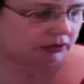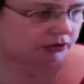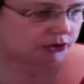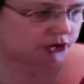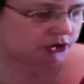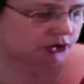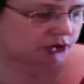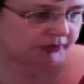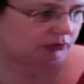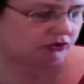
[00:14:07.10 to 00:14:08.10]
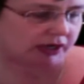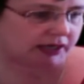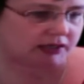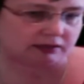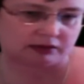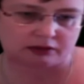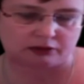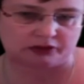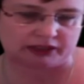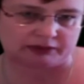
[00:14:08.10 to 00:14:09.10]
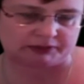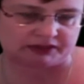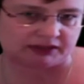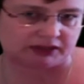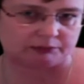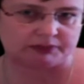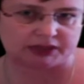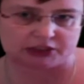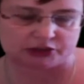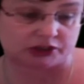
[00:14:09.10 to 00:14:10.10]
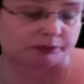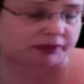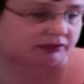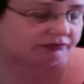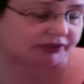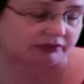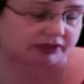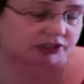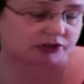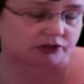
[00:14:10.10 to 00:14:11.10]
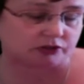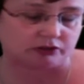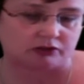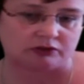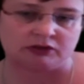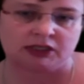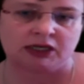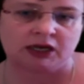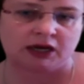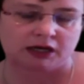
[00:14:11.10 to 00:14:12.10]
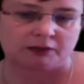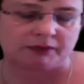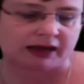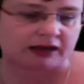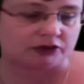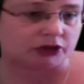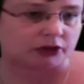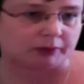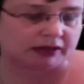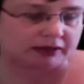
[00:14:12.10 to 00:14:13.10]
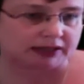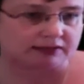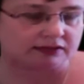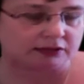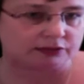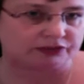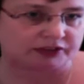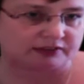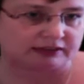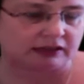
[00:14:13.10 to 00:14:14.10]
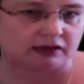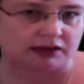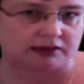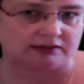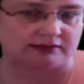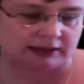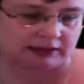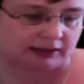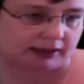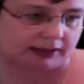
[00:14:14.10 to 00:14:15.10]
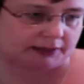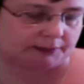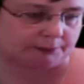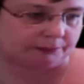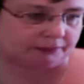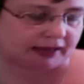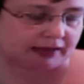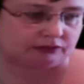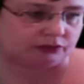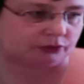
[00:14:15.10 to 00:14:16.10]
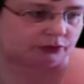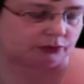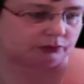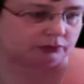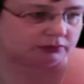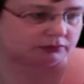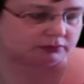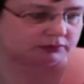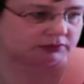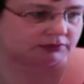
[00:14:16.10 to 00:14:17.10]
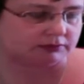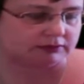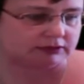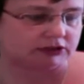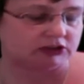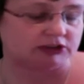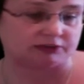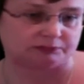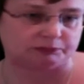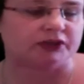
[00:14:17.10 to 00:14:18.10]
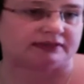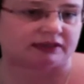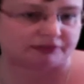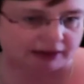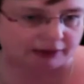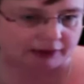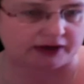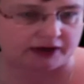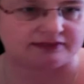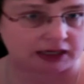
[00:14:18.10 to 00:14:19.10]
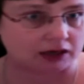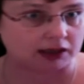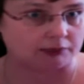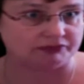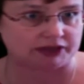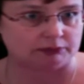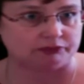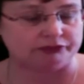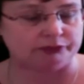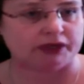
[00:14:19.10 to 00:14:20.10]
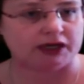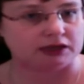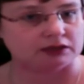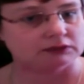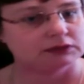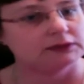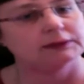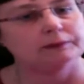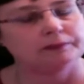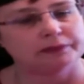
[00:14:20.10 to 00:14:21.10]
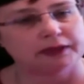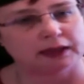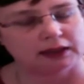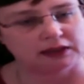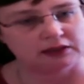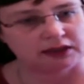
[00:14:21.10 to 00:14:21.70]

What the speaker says: should you be a sole trader or a limited company? Should you become VAT registered or not? How do you go about getting those first clients? How to just put yourself out there and say, hi, I'm available for work. And